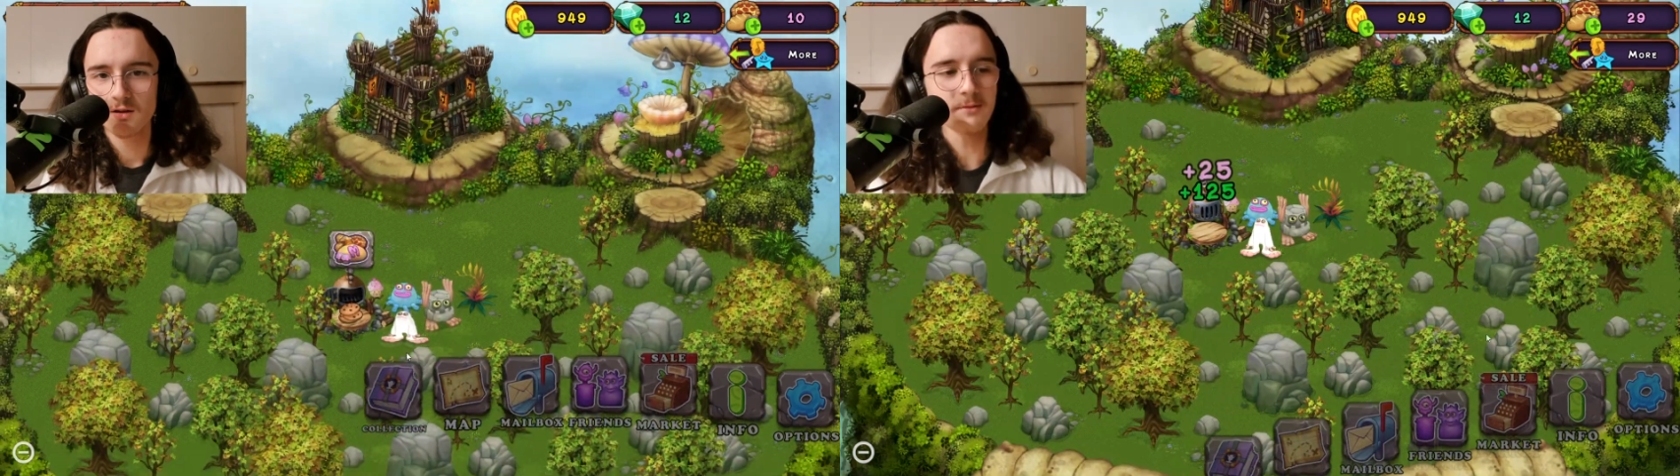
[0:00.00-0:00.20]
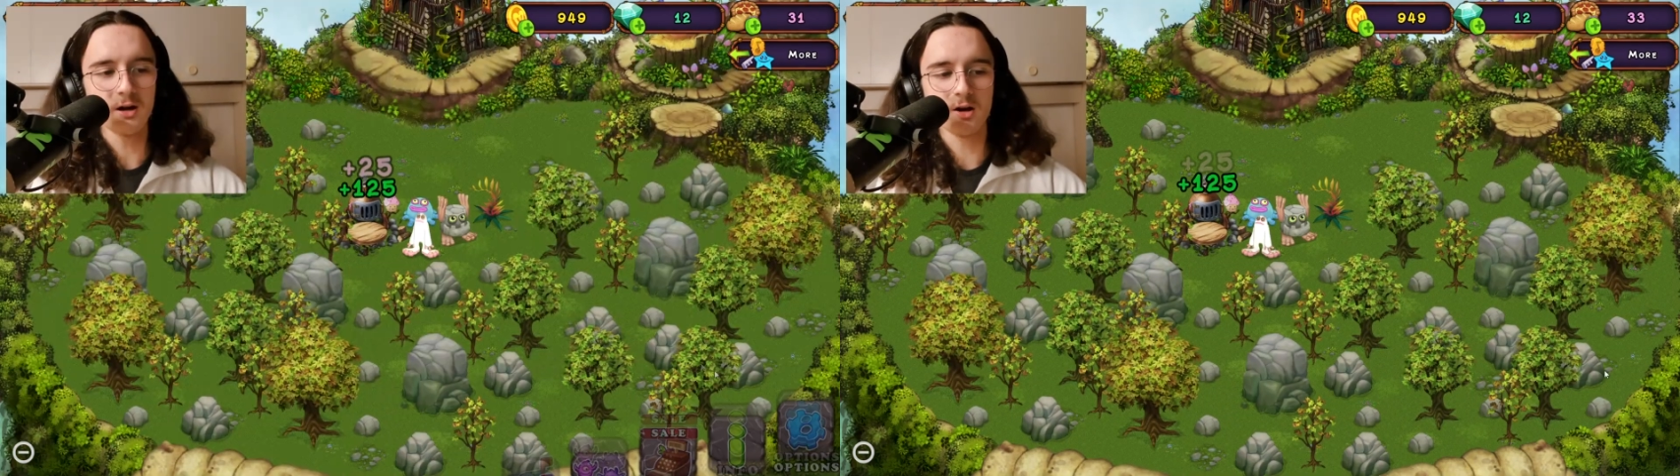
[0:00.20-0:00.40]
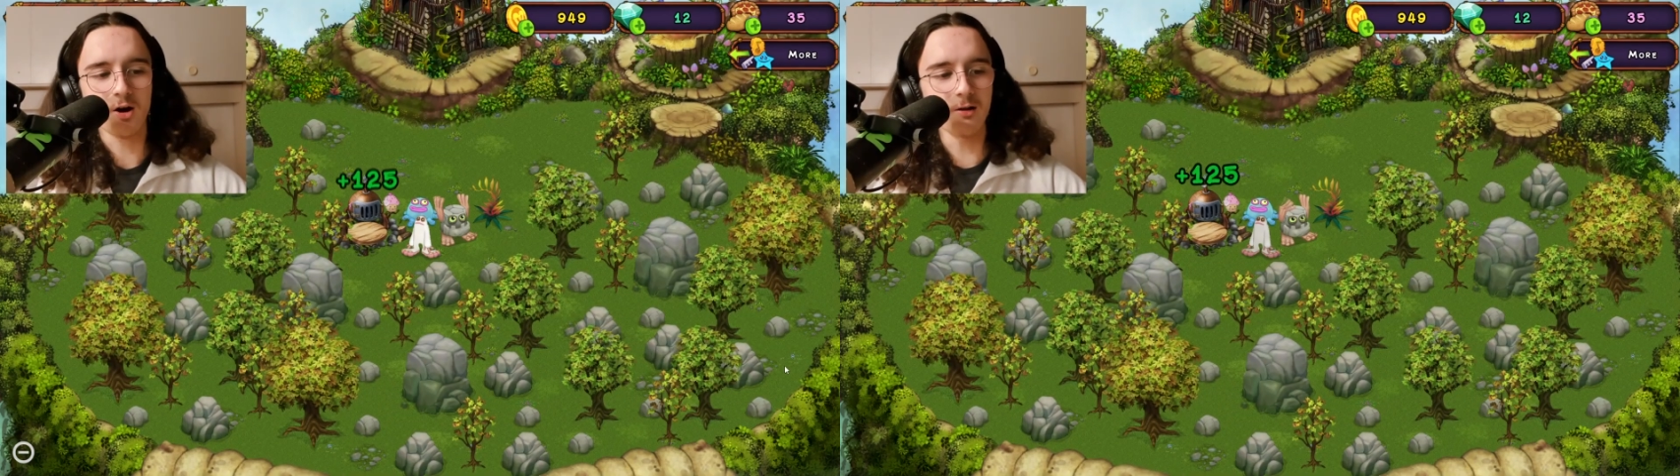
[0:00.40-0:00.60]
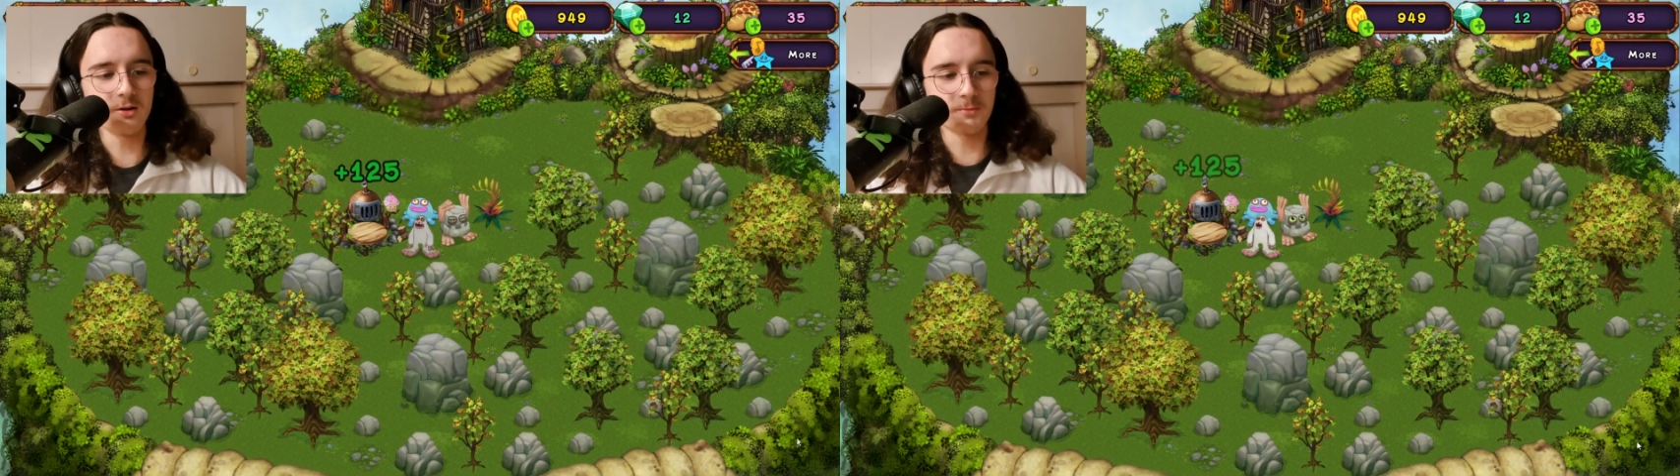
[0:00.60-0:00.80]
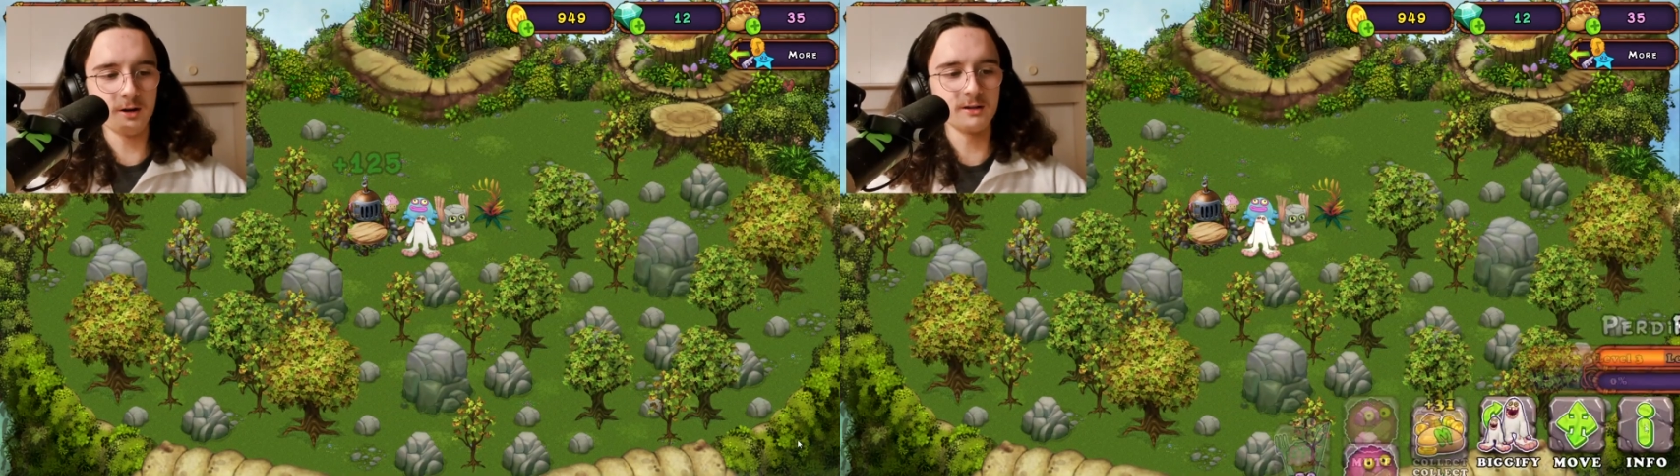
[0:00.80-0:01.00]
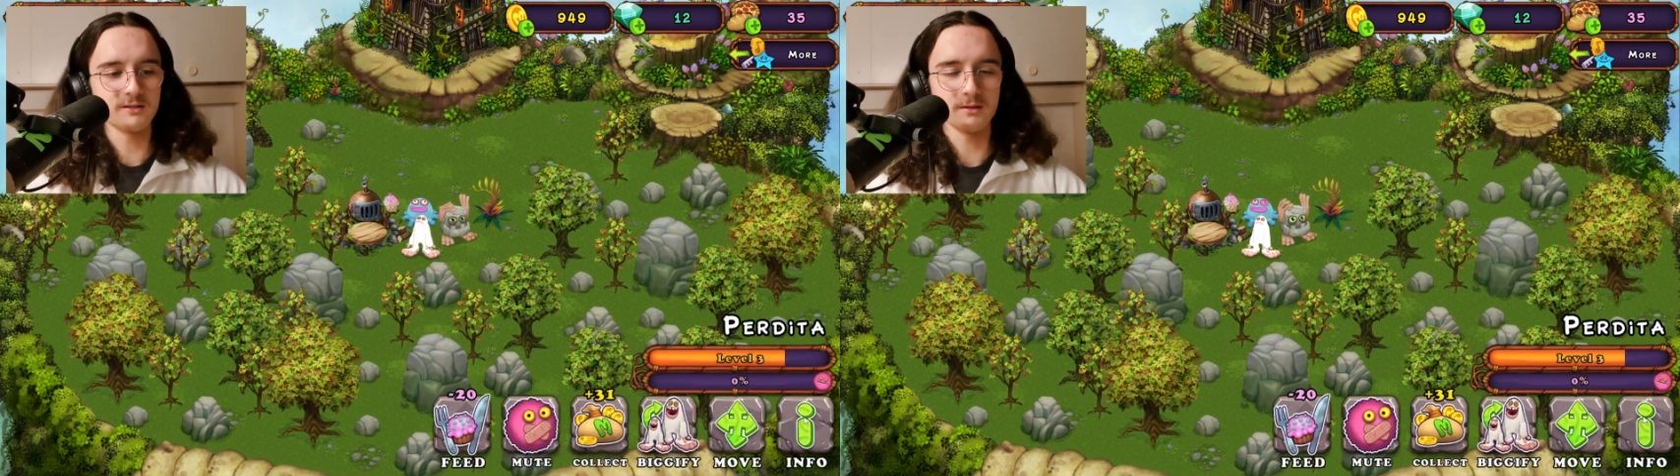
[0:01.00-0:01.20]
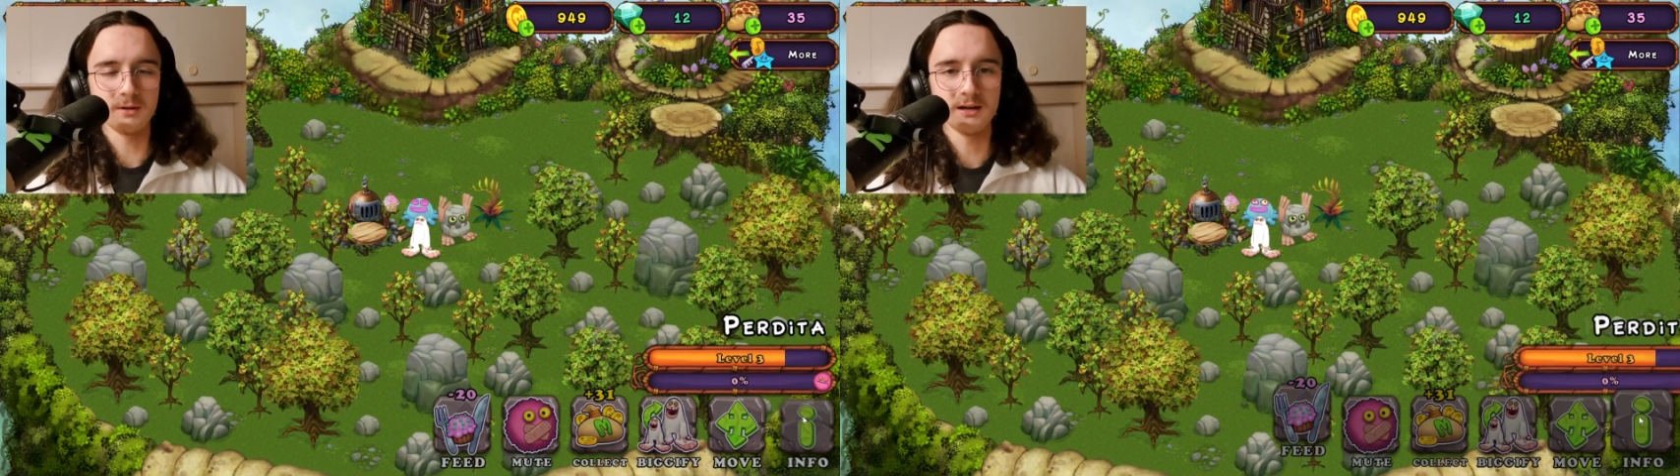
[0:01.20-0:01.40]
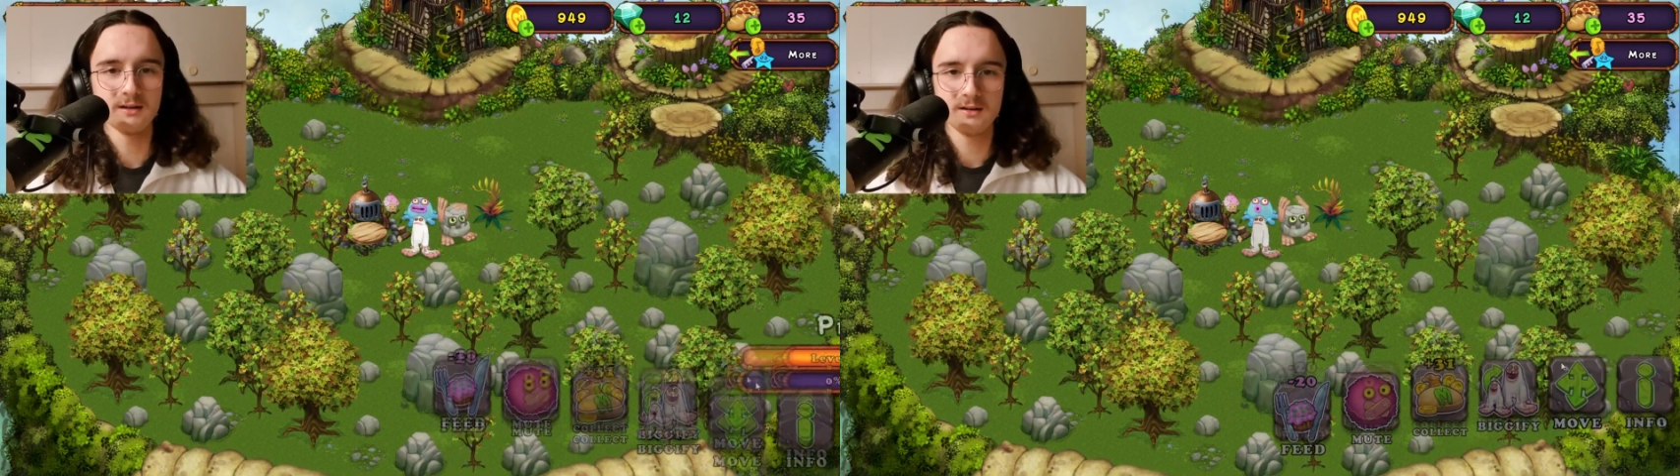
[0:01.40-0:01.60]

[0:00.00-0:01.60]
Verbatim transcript: I'm gonna call you Predator, man.